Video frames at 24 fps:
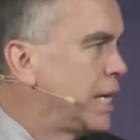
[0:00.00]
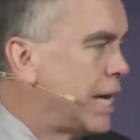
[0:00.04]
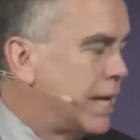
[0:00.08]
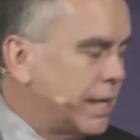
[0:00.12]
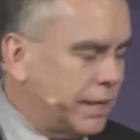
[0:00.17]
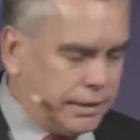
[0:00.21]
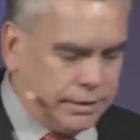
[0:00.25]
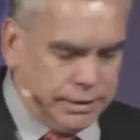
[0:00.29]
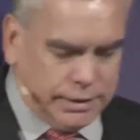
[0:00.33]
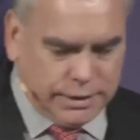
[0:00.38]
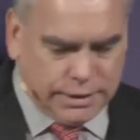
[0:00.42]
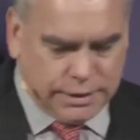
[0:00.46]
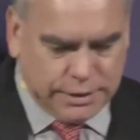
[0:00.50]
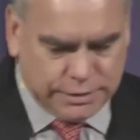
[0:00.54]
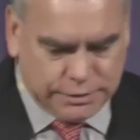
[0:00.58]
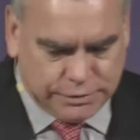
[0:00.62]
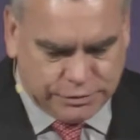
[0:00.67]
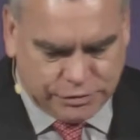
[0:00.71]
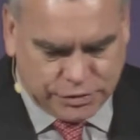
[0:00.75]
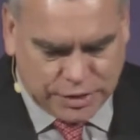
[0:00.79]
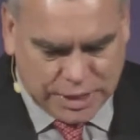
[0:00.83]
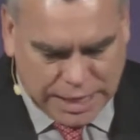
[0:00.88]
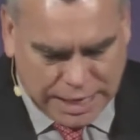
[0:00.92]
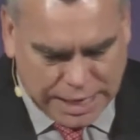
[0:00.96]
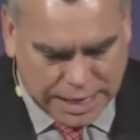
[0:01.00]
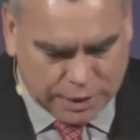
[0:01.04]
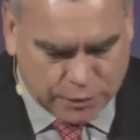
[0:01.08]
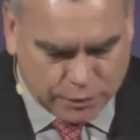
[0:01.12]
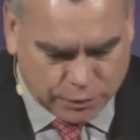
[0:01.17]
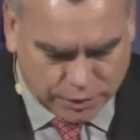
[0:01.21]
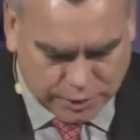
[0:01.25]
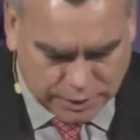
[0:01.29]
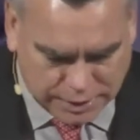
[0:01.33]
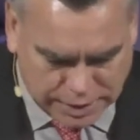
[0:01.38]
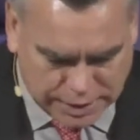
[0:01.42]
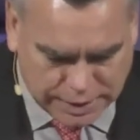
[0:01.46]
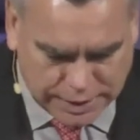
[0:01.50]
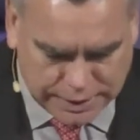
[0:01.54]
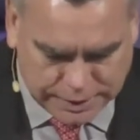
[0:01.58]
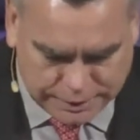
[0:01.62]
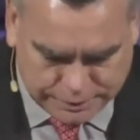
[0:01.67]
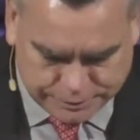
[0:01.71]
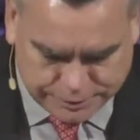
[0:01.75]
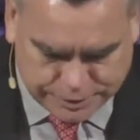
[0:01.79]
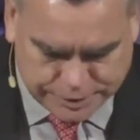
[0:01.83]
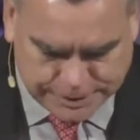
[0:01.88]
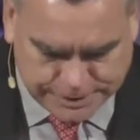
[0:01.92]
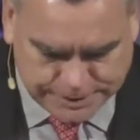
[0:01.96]
how to live our
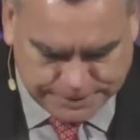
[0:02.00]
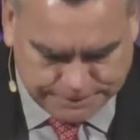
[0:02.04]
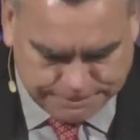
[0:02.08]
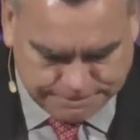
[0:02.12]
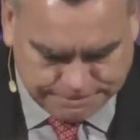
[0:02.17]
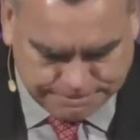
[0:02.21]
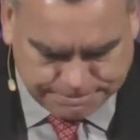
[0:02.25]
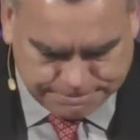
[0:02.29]
lives.